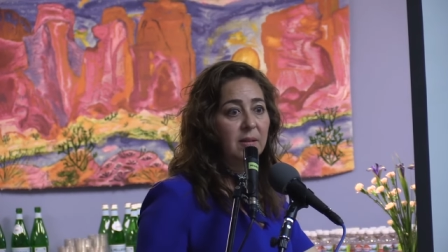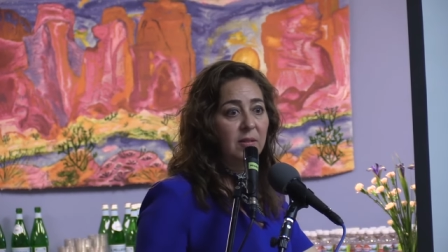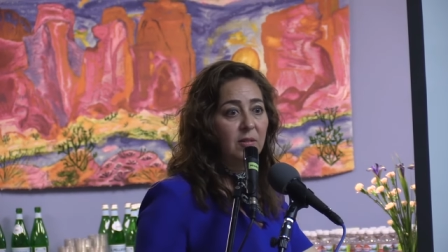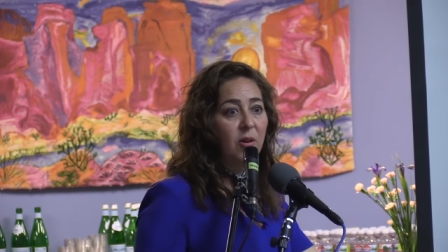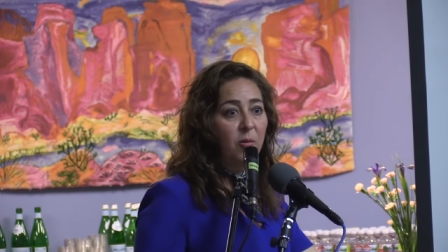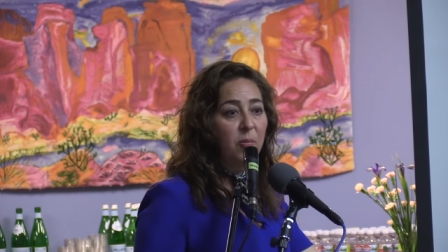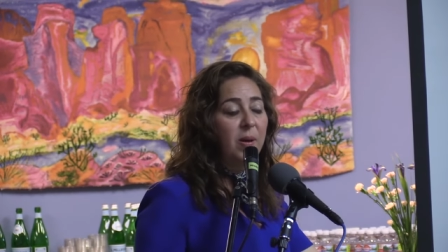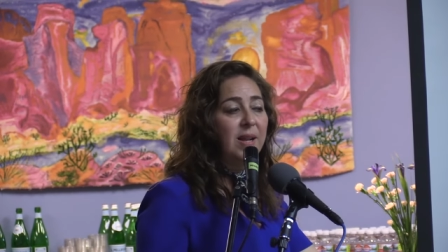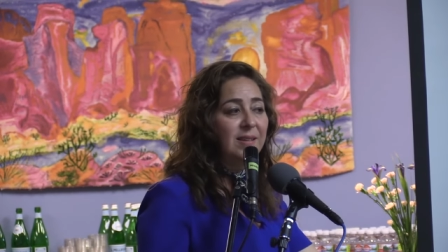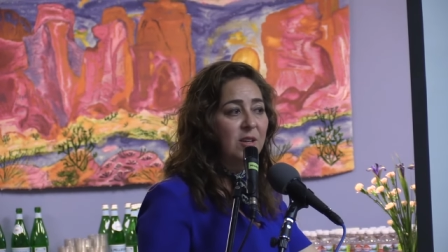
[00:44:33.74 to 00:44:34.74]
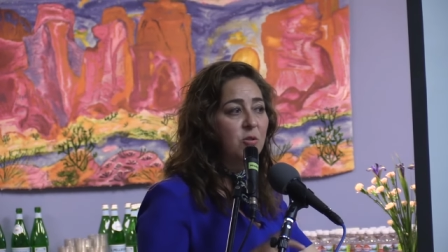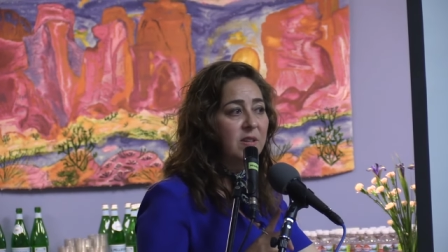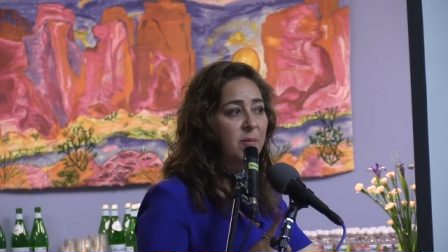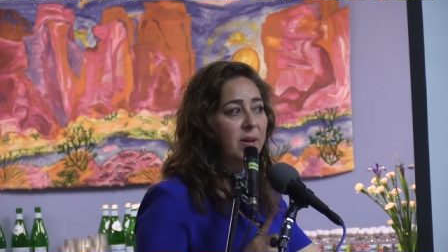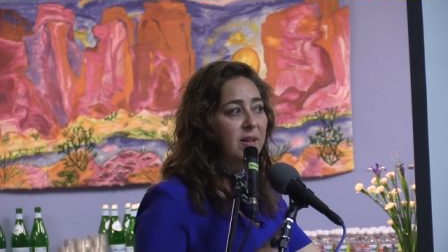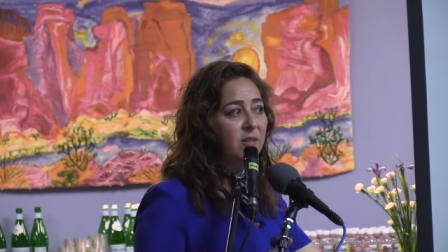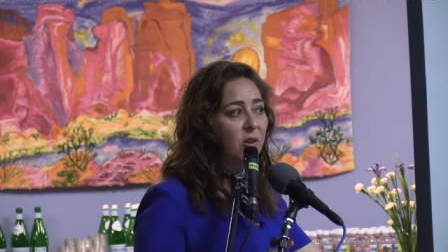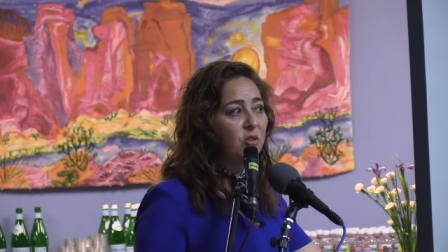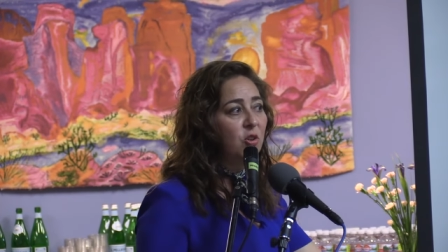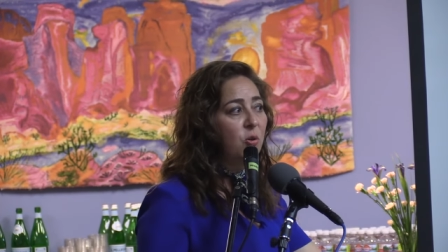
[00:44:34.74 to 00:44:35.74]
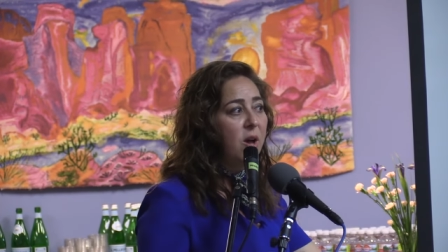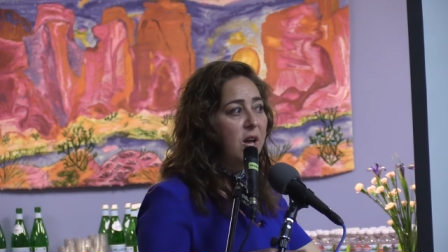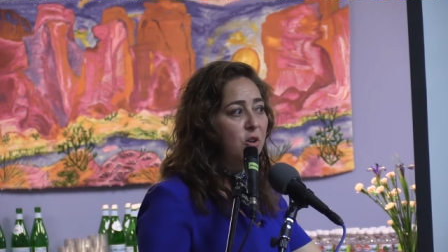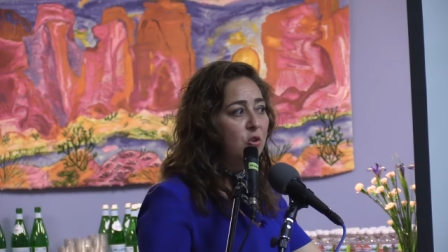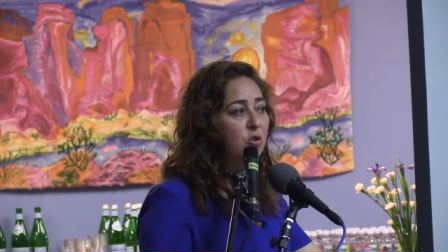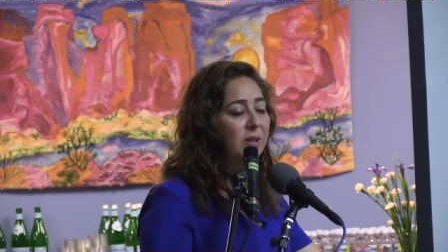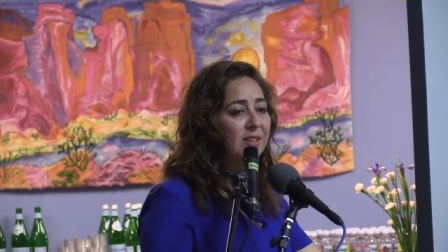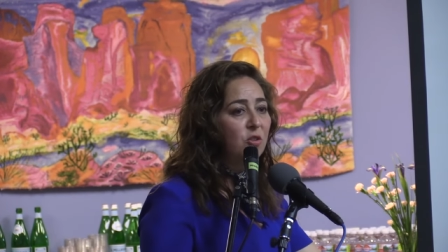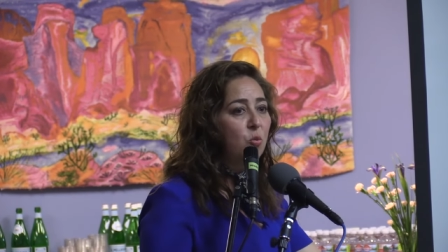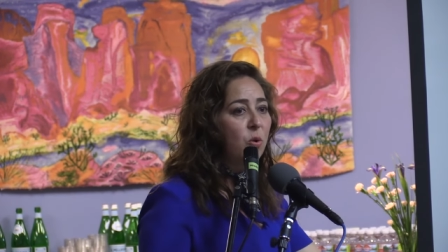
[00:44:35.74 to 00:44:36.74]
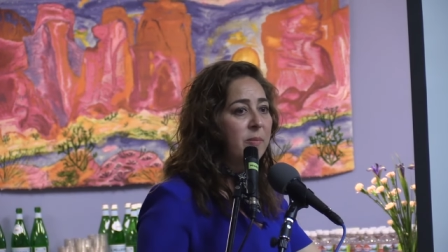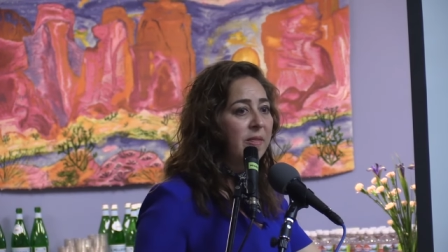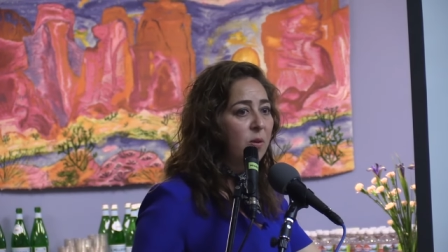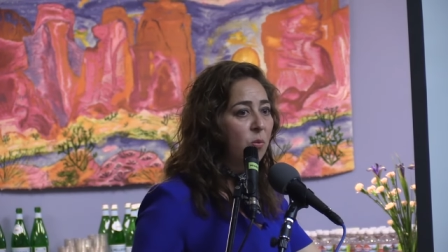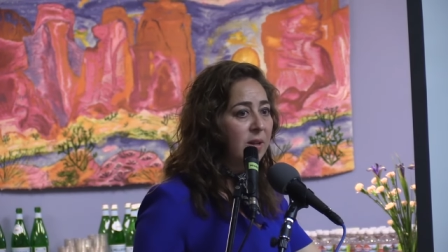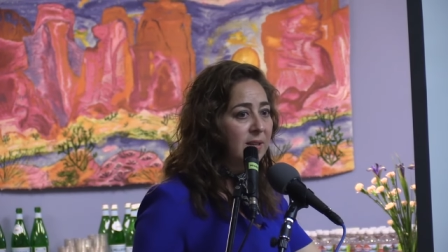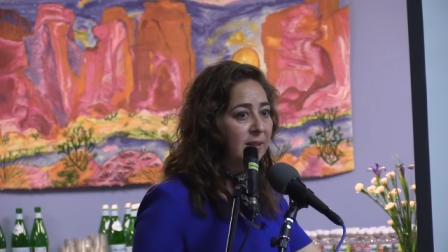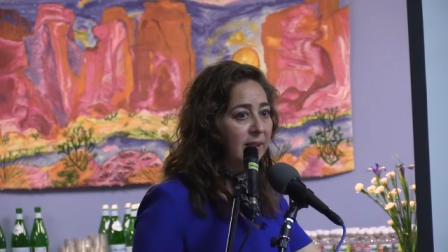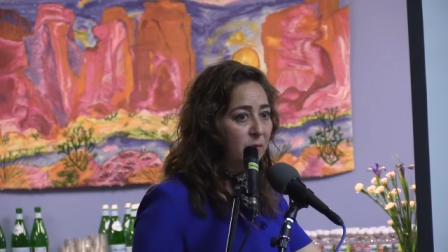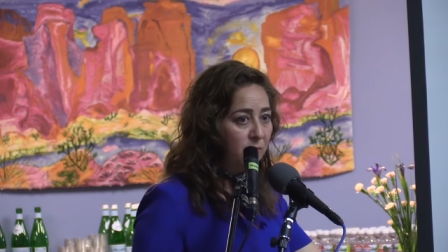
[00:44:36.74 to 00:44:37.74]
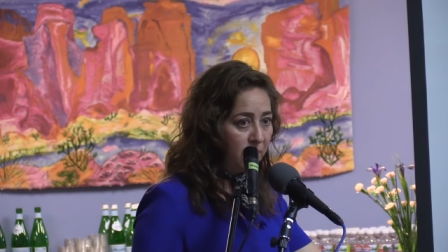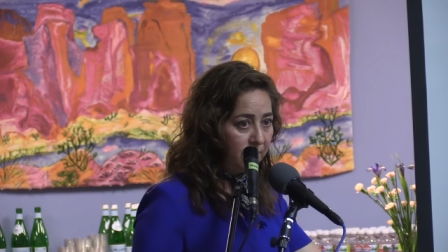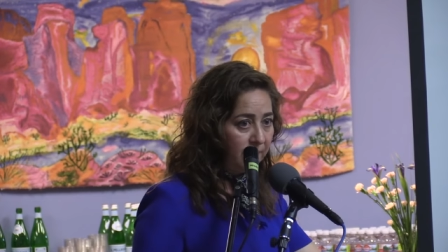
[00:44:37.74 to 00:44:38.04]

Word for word: So, but it's interesting because also usually it's the women that want to leave,